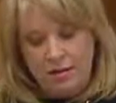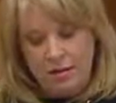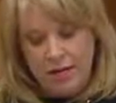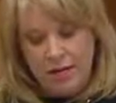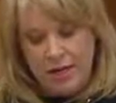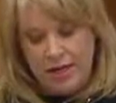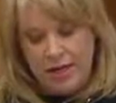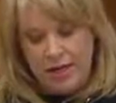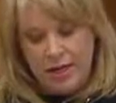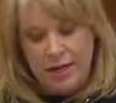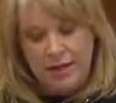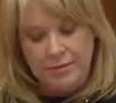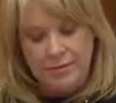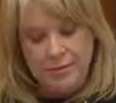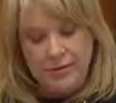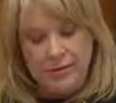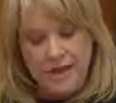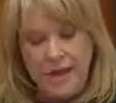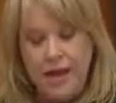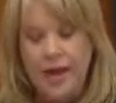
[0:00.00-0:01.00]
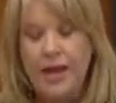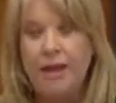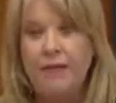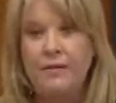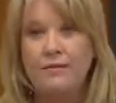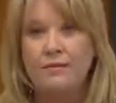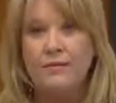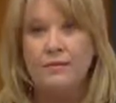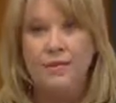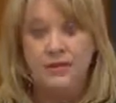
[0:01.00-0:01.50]
by Labor's
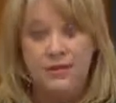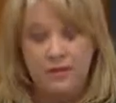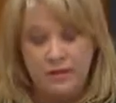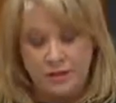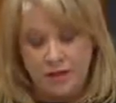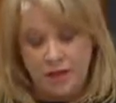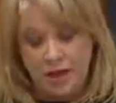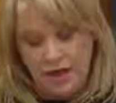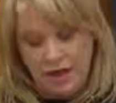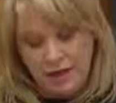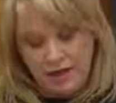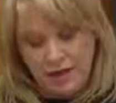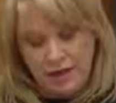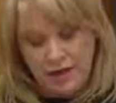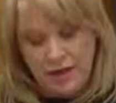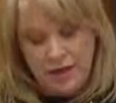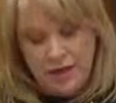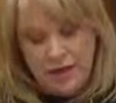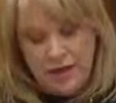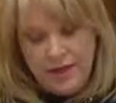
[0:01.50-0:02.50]
ham-fisted cuts.